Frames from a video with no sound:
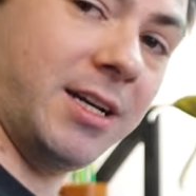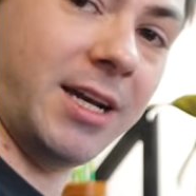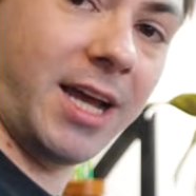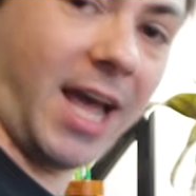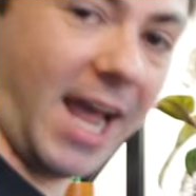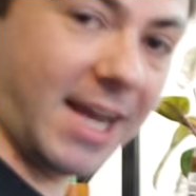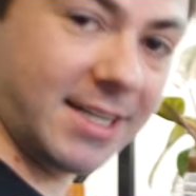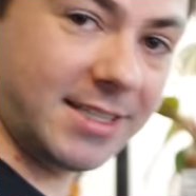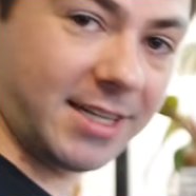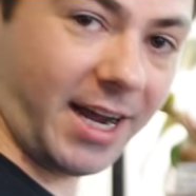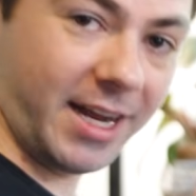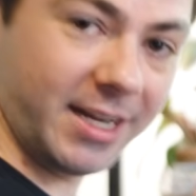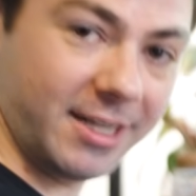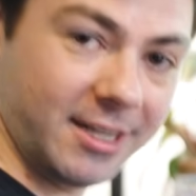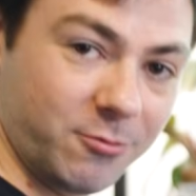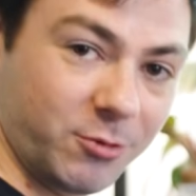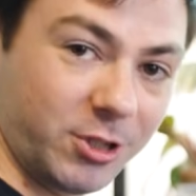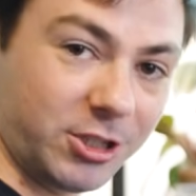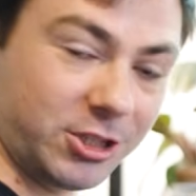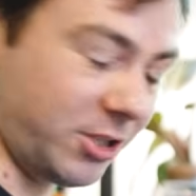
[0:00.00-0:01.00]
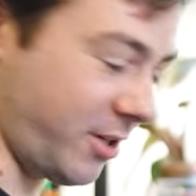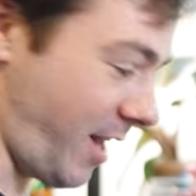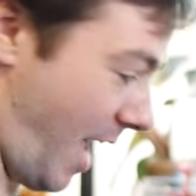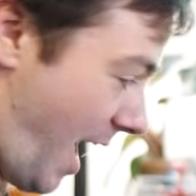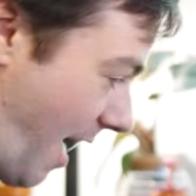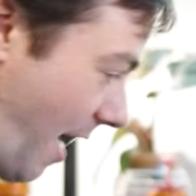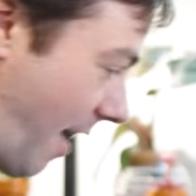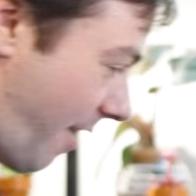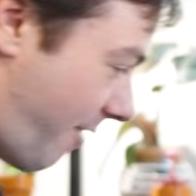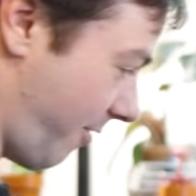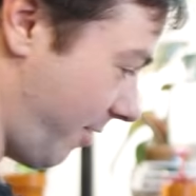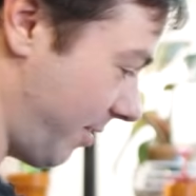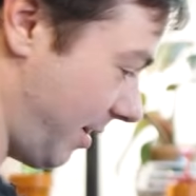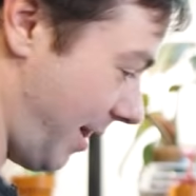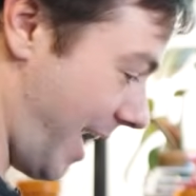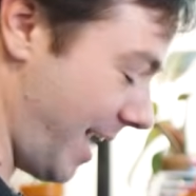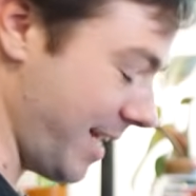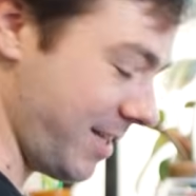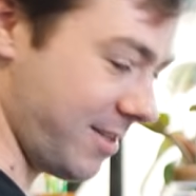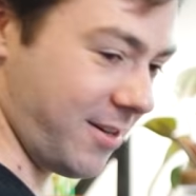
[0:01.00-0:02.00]
hang tight and we should have
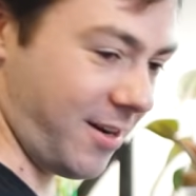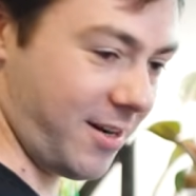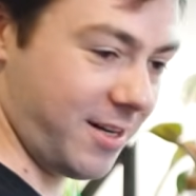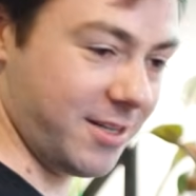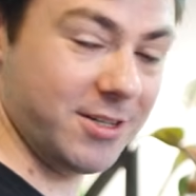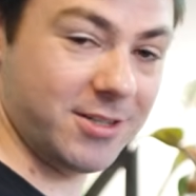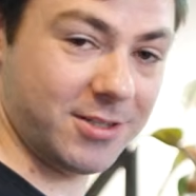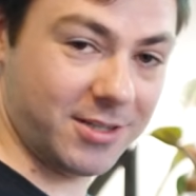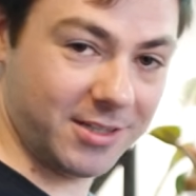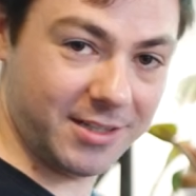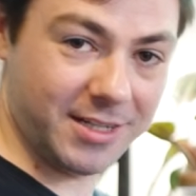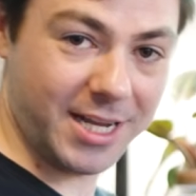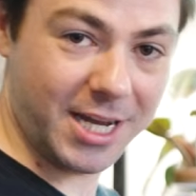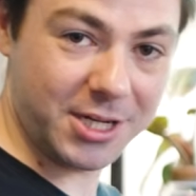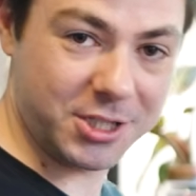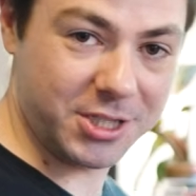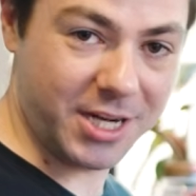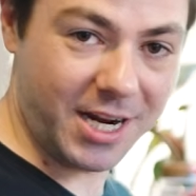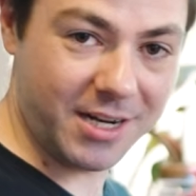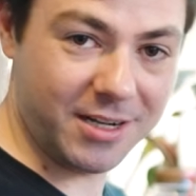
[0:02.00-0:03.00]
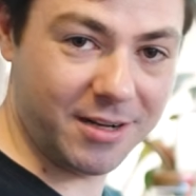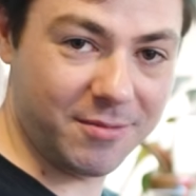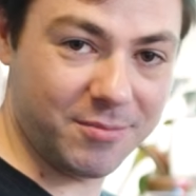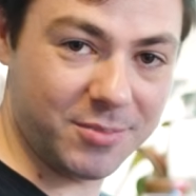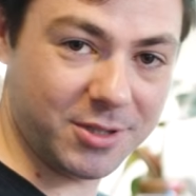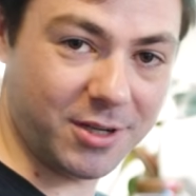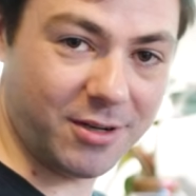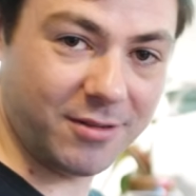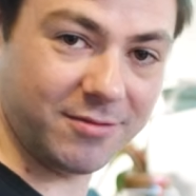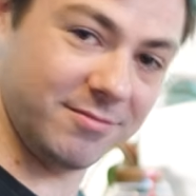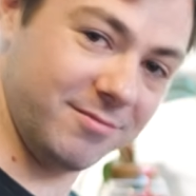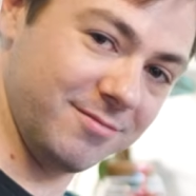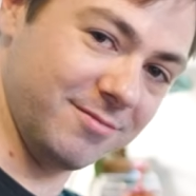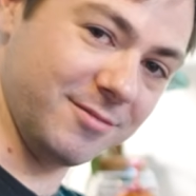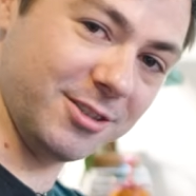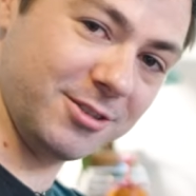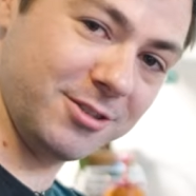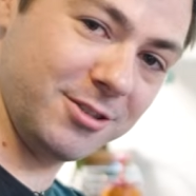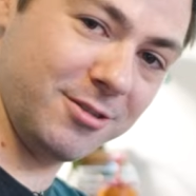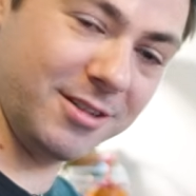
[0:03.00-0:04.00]
lights on during the next checkup. So
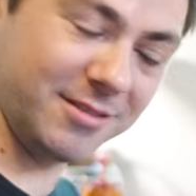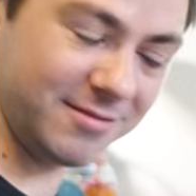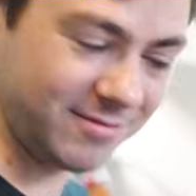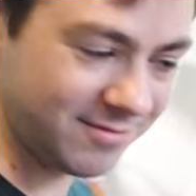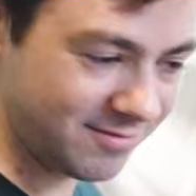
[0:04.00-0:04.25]
let's do it.